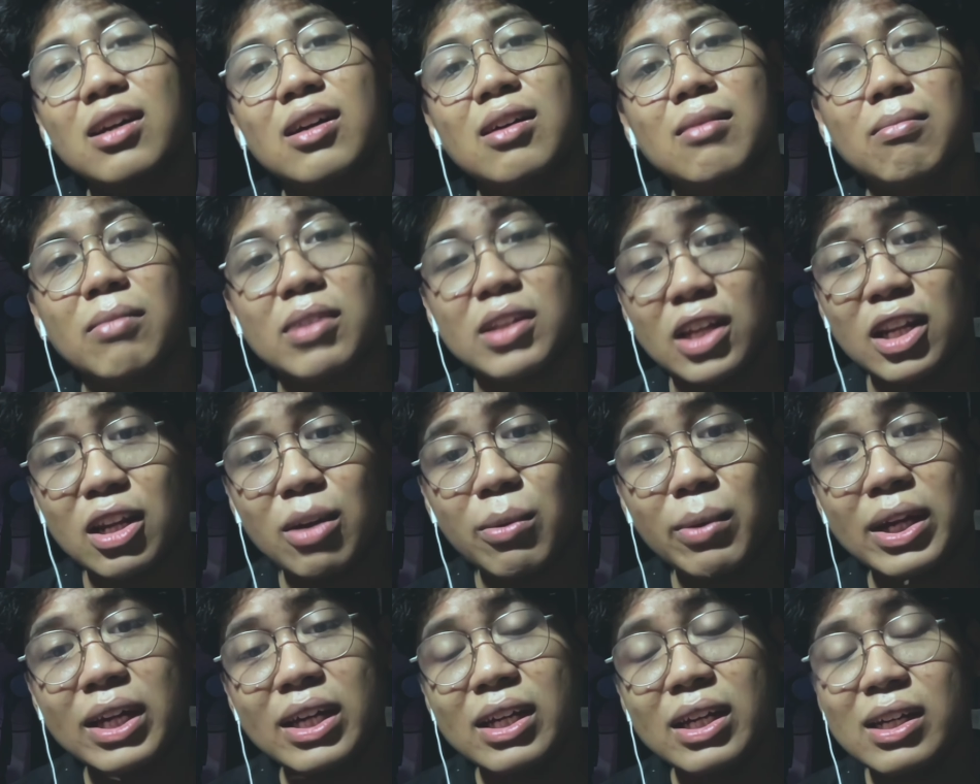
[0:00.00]
But
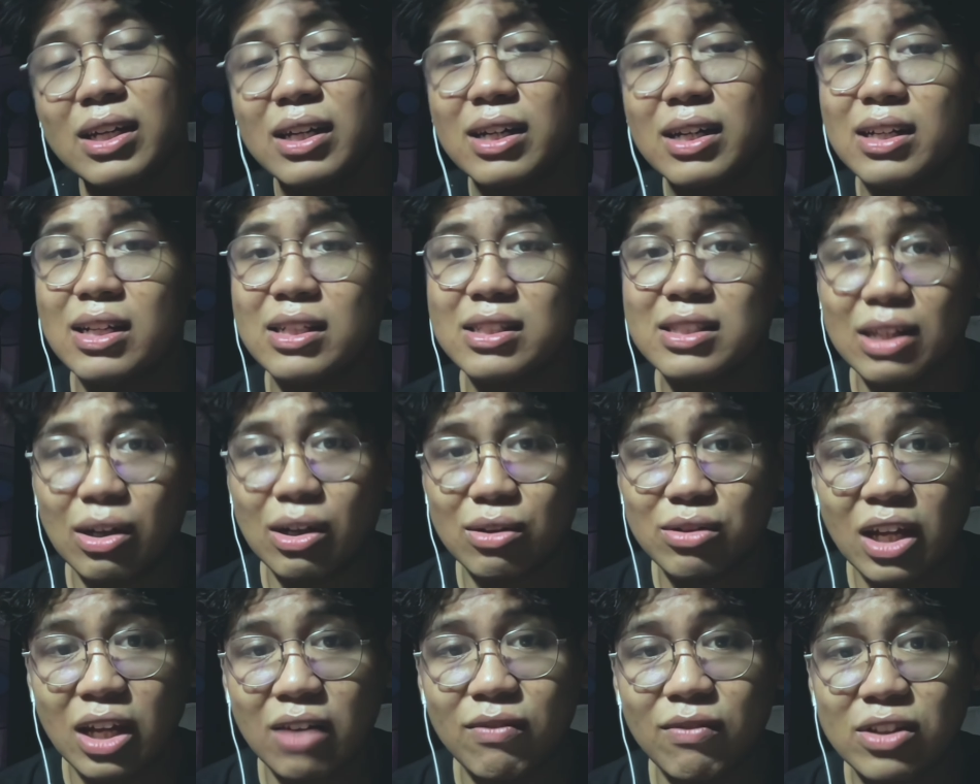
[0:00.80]
anyway, let's now
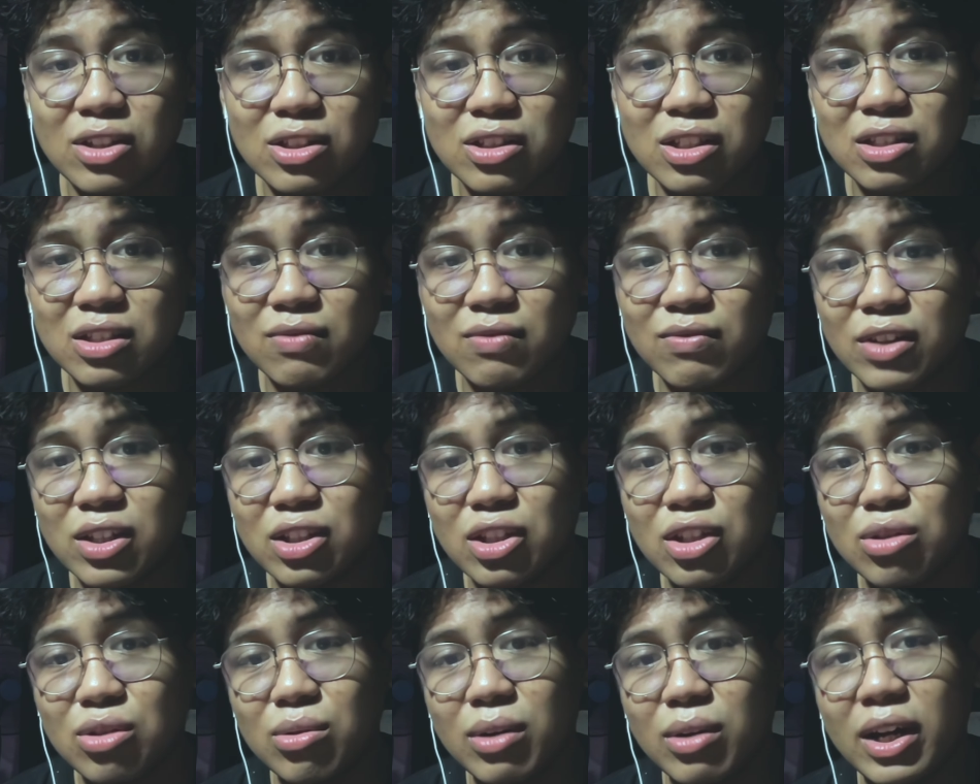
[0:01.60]
dive into this
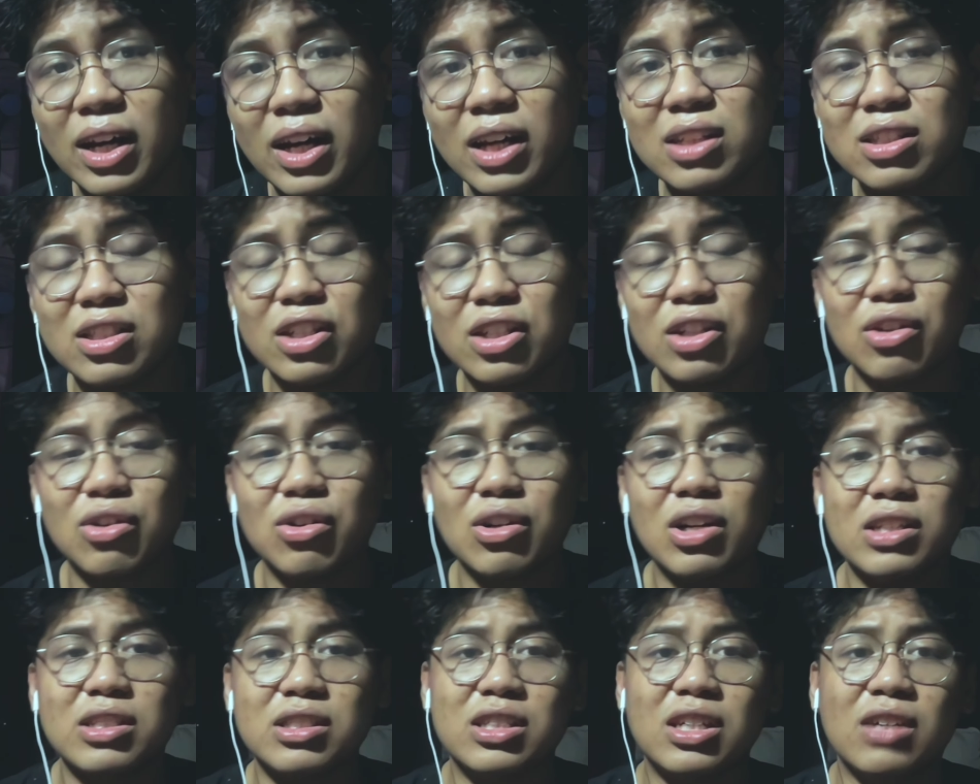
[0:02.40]
video, and siguro
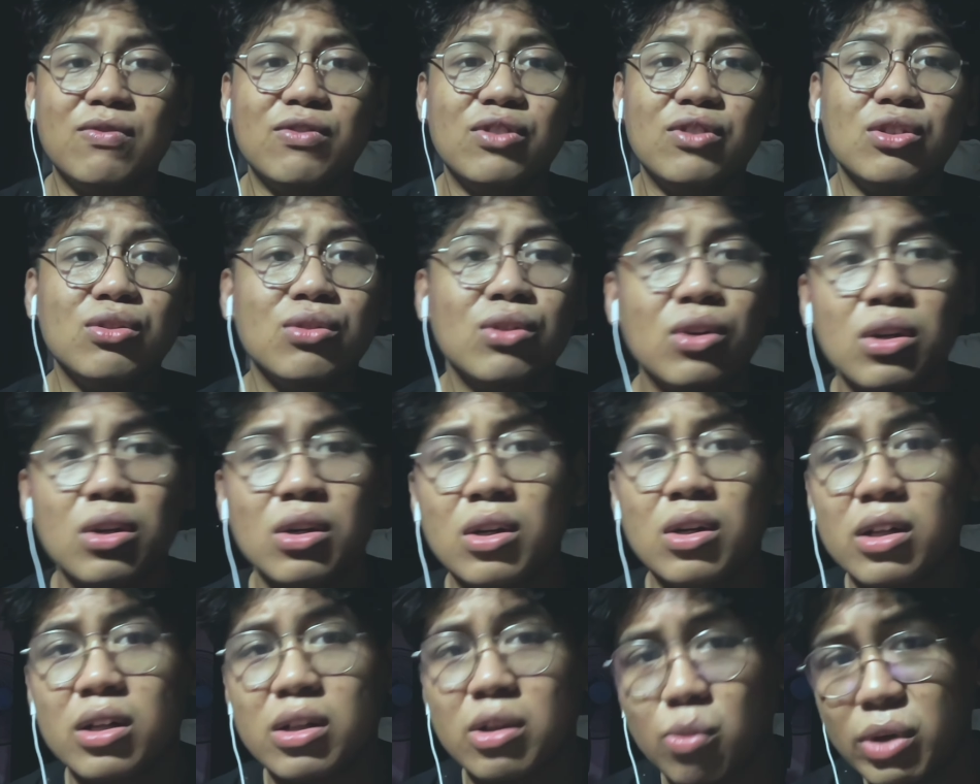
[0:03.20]
let's give you
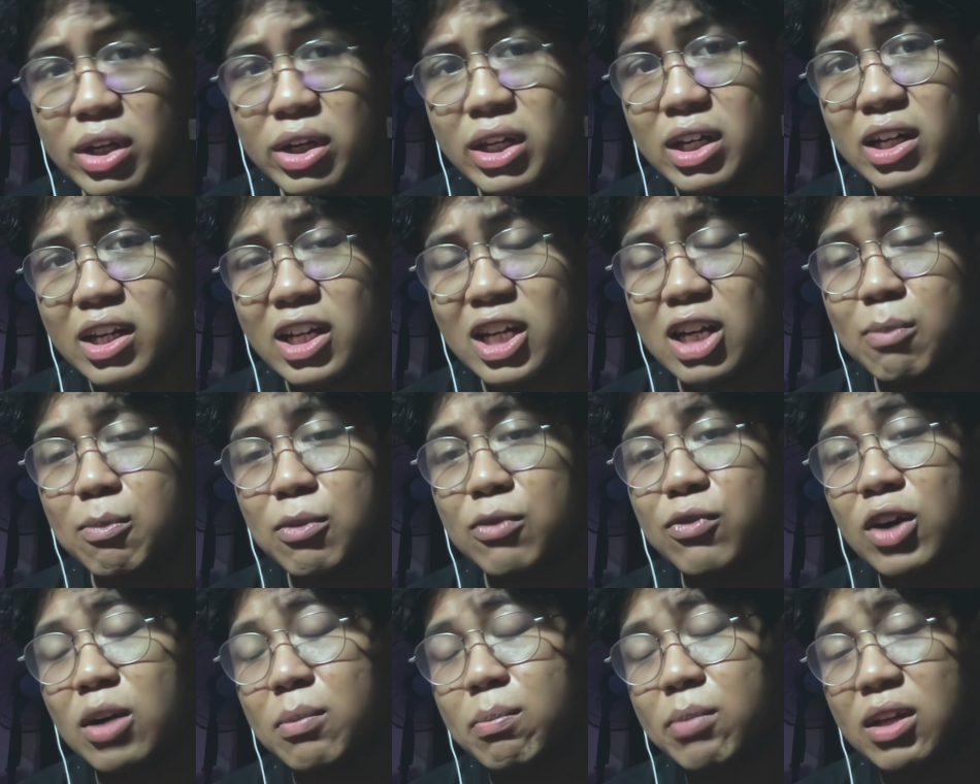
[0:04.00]
quick recap of
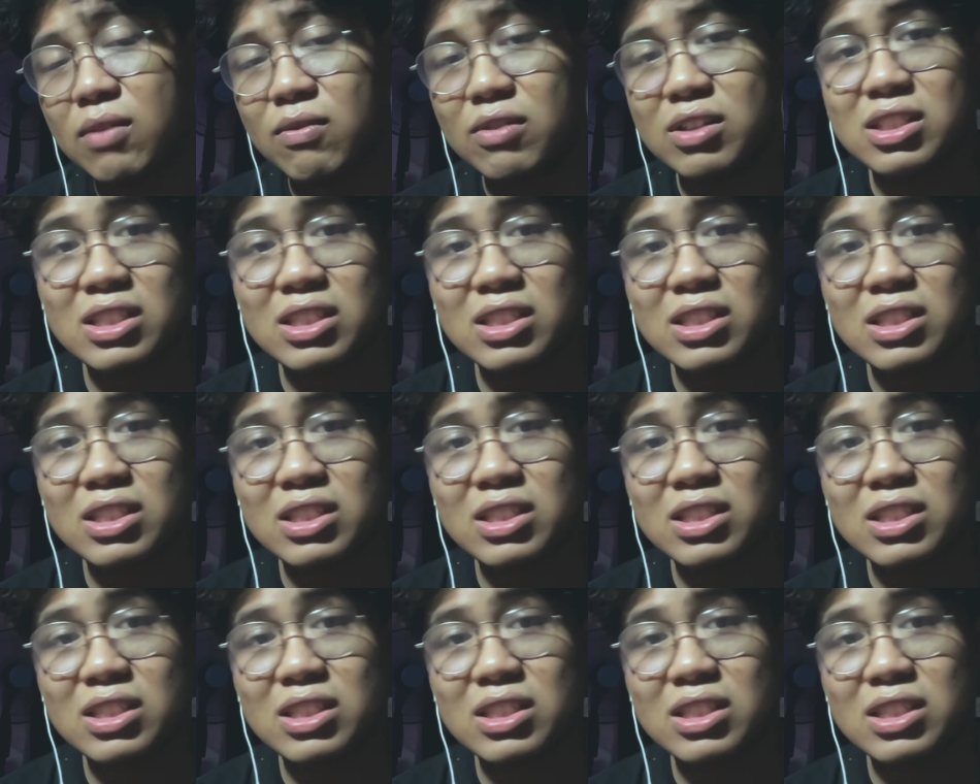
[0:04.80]
our previous